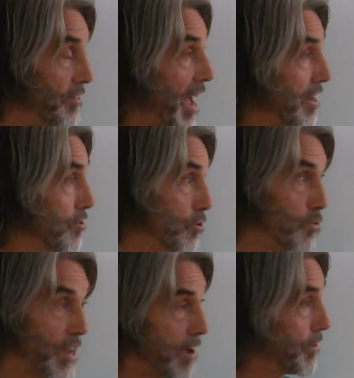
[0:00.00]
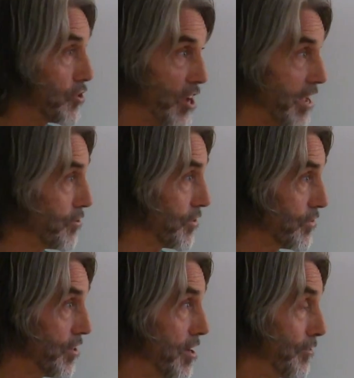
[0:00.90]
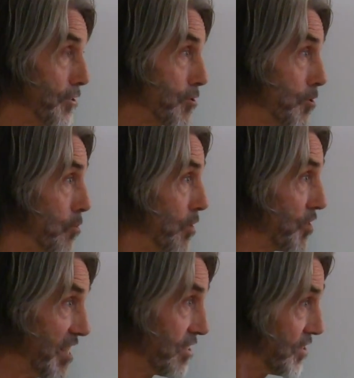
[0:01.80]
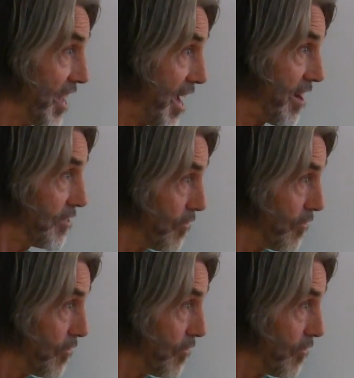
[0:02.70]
That you never changes. The you is there.